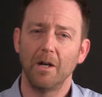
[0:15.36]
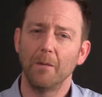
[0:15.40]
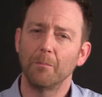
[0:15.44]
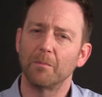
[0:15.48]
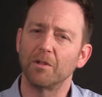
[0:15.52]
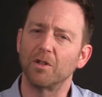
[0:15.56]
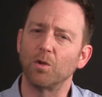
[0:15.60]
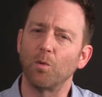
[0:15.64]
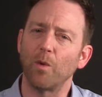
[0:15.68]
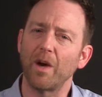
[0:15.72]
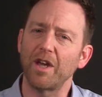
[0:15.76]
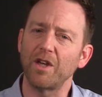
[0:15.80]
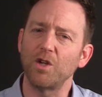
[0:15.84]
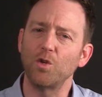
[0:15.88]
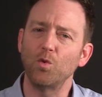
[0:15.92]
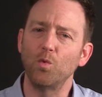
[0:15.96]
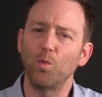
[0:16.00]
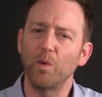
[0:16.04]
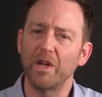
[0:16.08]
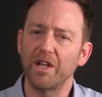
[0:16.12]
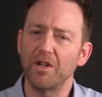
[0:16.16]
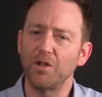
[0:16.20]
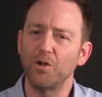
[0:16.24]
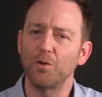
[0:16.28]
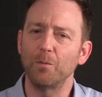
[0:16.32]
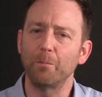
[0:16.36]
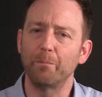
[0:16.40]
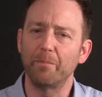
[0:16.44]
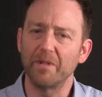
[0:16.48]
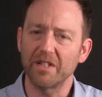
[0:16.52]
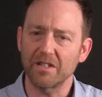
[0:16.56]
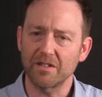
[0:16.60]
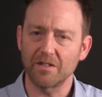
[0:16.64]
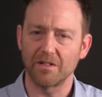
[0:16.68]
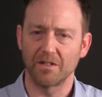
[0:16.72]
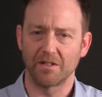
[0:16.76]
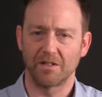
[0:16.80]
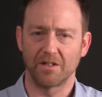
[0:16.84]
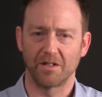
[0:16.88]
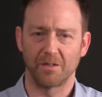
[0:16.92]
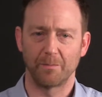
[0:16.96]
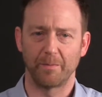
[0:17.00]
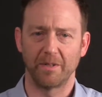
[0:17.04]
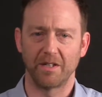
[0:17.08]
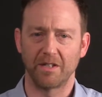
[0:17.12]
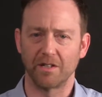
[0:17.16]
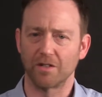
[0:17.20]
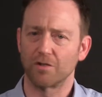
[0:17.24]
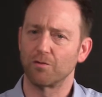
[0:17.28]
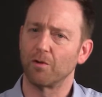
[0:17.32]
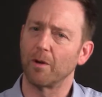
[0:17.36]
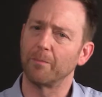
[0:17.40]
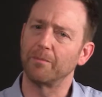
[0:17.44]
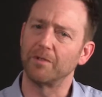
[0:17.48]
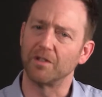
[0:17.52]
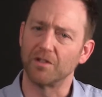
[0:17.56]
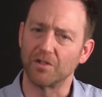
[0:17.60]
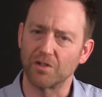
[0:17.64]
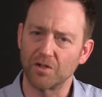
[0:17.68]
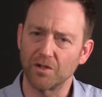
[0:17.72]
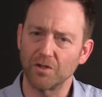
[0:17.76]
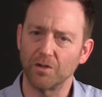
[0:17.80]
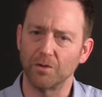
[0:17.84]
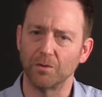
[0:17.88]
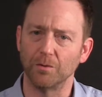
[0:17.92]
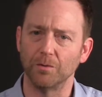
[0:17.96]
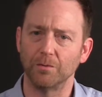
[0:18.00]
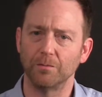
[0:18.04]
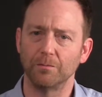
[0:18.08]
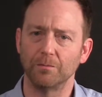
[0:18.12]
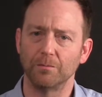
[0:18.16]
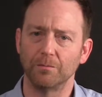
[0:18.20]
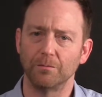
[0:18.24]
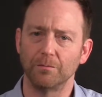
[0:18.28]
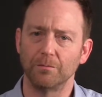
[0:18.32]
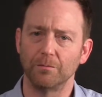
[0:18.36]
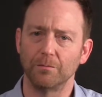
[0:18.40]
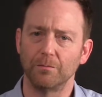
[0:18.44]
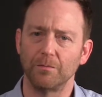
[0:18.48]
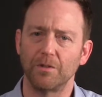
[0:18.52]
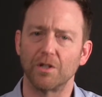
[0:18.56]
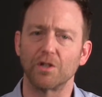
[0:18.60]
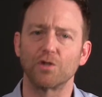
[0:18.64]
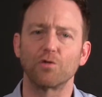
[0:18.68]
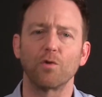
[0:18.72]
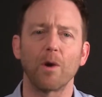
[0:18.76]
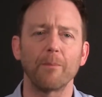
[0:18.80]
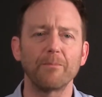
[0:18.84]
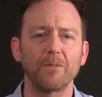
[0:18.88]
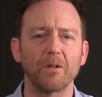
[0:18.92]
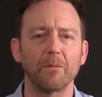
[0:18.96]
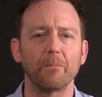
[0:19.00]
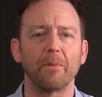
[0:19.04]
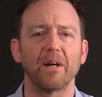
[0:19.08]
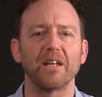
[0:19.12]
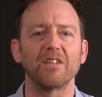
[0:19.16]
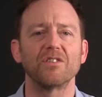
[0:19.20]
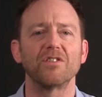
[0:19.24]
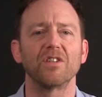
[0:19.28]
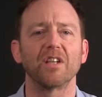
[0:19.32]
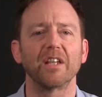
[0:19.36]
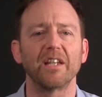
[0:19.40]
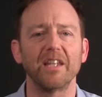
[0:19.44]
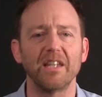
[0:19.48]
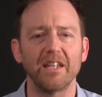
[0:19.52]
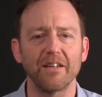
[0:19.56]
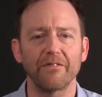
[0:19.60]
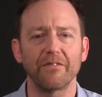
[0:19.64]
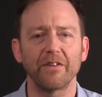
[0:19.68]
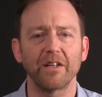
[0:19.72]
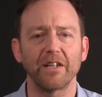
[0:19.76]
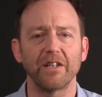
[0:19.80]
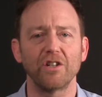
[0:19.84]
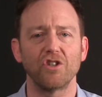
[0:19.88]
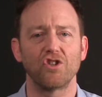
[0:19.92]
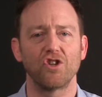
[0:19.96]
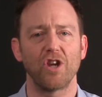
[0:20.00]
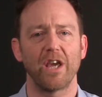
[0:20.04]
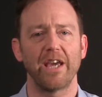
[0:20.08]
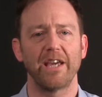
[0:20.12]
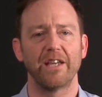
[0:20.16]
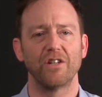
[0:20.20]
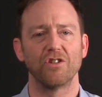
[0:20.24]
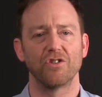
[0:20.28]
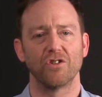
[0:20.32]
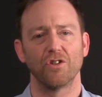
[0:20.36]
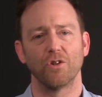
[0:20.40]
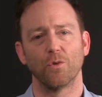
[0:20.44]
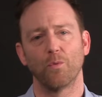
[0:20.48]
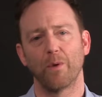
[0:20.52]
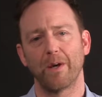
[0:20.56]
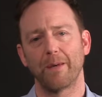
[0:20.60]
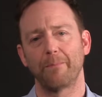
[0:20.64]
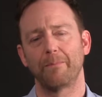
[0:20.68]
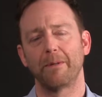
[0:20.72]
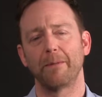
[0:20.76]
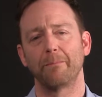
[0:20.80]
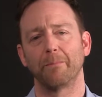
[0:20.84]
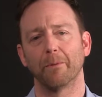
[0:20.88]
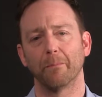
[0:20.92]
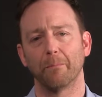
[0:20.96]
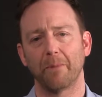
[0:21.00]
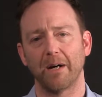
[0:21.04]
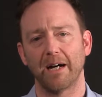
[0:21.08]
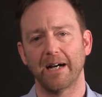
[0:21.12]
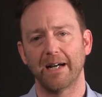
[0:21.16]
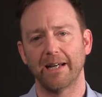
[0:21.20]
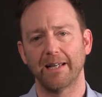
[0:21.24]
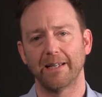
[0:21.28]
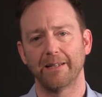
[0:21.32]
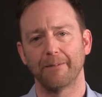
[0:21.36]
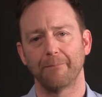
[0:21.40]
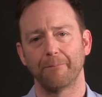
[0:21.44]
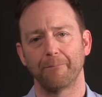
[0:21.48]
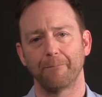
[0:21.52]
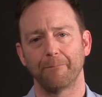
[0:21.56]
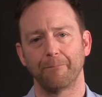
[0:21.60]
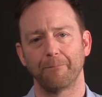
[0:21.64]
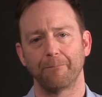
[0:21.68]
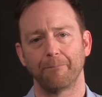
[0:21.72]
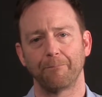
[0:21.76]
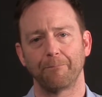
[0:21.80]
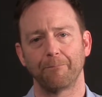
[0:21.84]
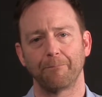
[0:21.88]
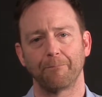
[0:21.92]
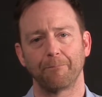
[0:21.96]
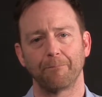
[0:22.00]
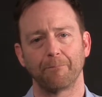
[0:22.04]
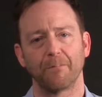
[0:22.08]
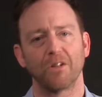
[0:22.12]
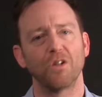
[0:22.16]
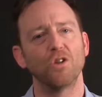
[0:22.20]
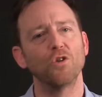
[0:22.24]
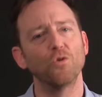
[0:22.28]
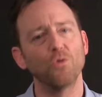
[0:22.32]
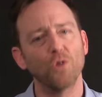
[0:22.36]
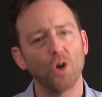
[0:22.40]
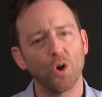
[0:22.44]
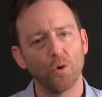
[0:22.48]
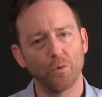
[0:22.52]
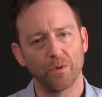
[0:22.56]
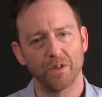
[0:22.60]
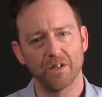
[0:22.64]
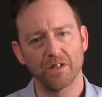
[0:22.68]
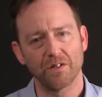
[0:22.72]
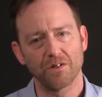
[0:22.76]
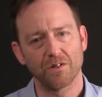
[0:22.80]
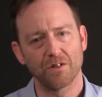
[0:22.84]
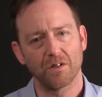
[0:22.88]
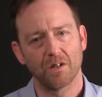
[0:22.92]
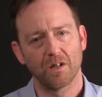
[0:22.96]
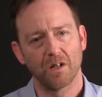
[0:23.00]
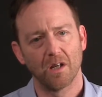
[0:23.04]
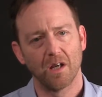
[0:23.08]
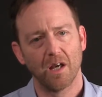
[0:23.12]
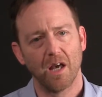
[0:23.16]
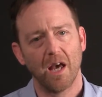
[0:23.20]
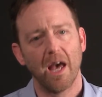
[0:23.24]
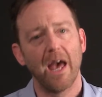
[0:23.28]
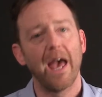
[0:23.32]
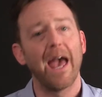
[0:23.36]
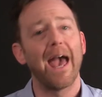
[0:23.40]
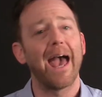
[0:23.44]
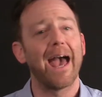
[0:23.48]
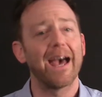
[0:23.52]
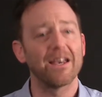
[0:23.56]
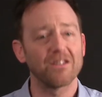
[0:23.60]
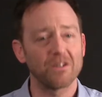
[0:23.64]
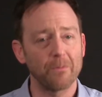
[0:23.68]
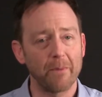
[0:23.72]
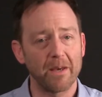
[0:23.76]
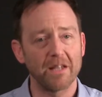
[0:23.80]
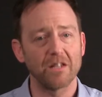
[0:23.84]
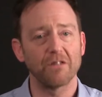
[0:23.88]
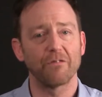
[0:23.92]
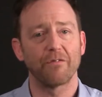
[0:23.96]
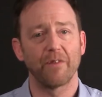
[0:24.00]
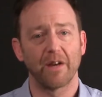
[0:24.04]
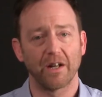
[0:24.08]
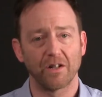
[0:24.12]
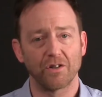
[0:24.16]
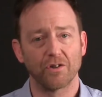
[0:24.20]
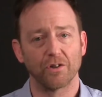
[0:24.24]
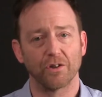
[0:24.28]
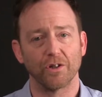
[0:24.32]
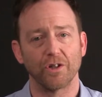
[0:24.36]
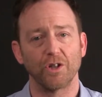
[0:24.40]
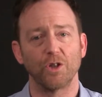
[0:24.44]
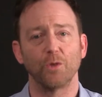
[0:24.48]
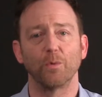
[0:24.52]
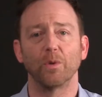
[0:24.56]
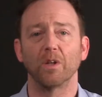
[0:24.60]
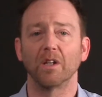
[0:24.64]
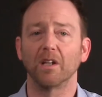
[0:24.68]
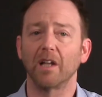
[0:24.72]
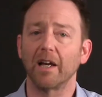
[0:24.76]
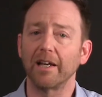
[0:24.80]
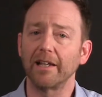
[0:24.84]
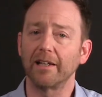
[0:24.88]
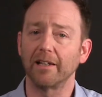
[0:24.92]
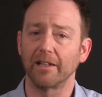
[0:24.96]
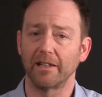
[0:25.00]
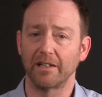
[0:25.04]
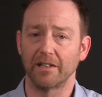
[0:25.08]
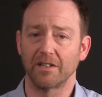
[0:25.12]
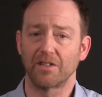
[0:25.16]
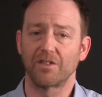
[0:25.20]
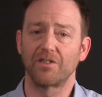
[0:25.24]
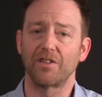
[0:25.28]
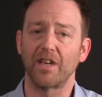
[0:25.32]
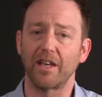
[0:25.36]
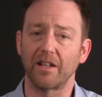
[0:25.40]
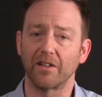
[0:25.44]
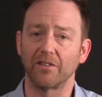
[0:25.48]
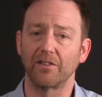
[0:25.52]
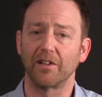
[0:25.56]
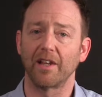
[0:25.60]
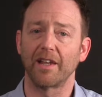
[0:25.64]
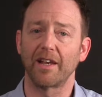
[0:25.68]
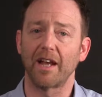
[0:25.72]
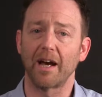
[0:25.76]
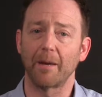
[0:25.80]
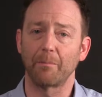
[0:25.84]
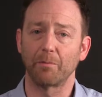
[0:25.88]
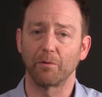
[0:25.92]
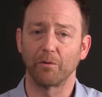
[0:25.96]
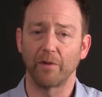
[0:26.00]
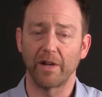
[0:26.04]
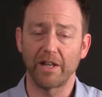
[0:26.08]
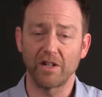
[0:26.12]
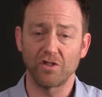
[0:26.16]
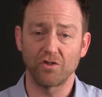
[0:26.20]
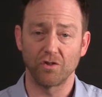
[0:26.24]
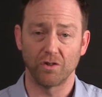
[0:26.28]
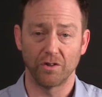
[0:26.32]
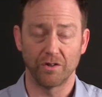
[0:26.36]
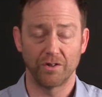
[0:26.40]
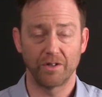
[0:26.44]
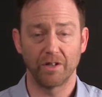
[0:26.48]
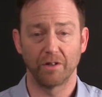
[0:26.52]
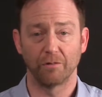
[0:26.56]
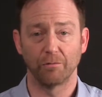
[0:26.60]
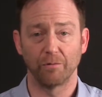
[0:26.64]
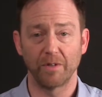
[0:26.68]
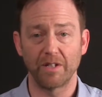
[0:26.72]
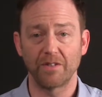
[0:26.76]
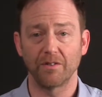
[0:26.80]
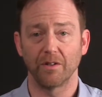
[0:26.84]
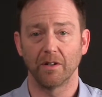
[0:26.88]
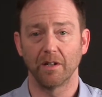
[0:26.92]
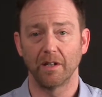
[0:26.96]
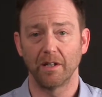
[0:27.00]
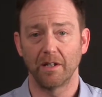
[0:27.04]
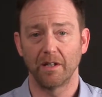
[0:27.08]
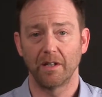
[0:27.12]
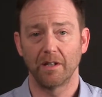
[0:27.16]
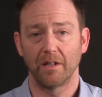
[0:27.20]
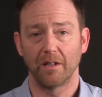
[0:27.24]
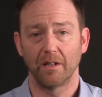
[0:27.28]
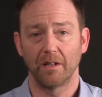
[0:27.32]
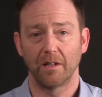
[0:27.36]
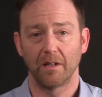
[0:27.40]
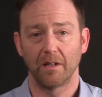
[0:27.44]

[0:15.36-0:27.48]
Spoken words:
But the way you win new business has been disrupted too. Disrupted by significant change in the way people buy. You know this. As a manufacturer, you were likely a sales-led operation until recently.